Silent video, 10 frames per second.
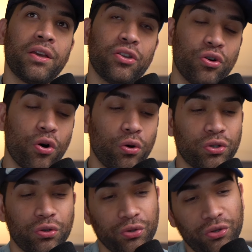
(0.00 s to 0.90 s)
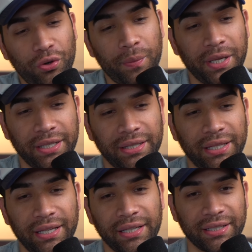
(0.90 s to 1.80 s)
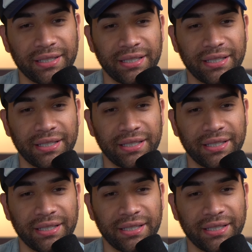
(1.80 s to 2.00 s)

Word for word: you go through so many things